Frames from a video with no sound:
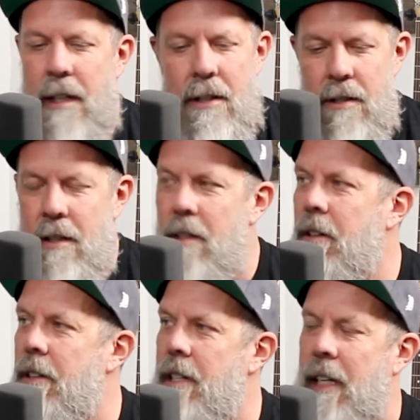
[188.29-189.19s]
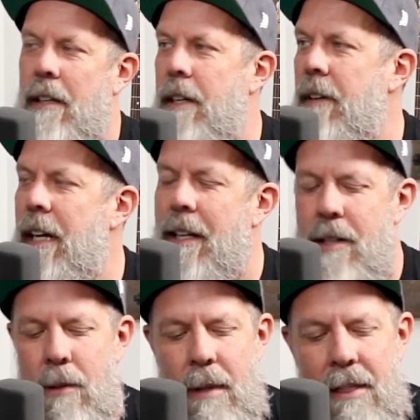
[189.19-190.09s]
Here's the new critique. Are you ready?
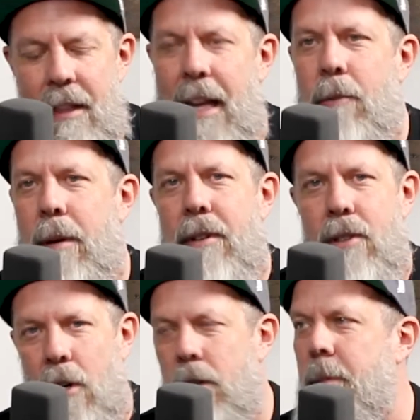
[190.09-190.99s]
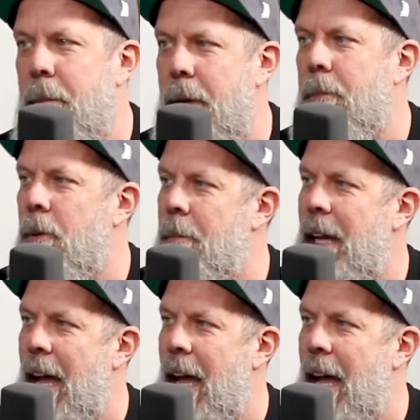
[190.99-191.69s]
You would think we would ultimately people would be